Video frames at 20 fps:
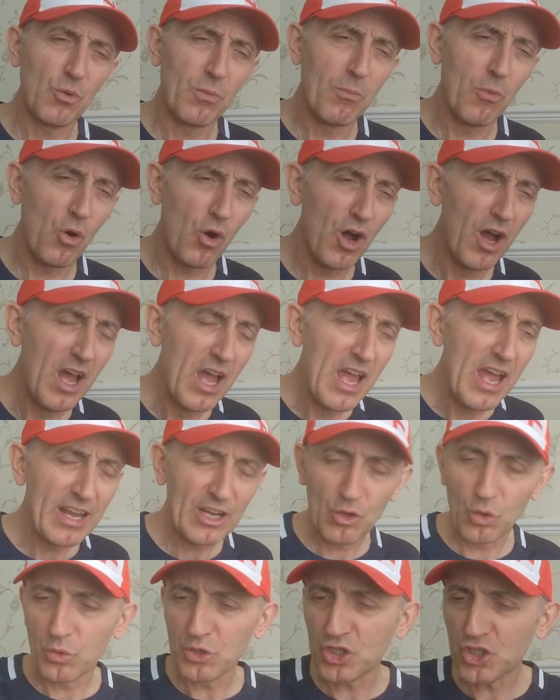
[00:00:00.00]
do more.
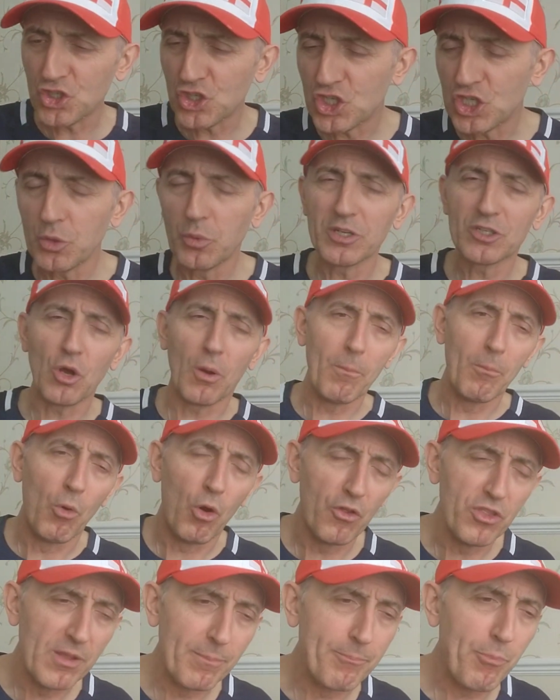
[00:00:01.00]
You know, Stewart got
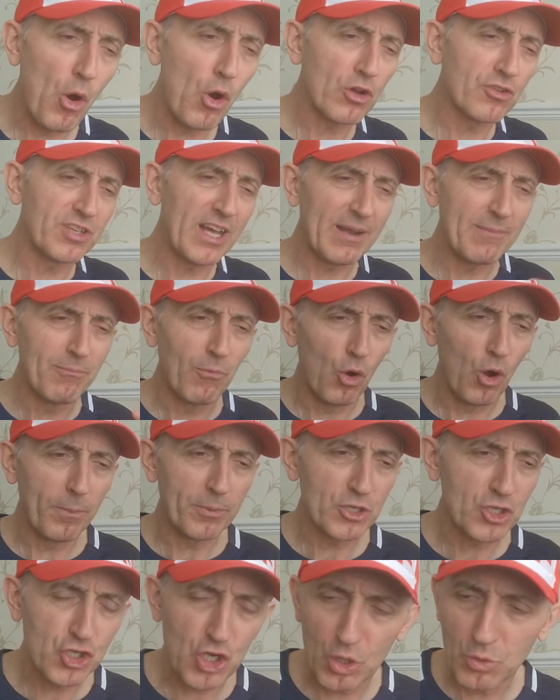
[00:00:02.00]
more in the box, had more
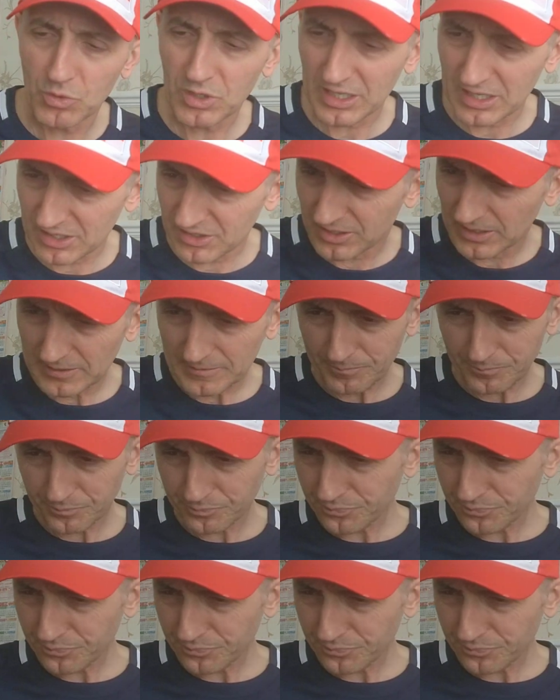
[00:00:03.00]
opportunities.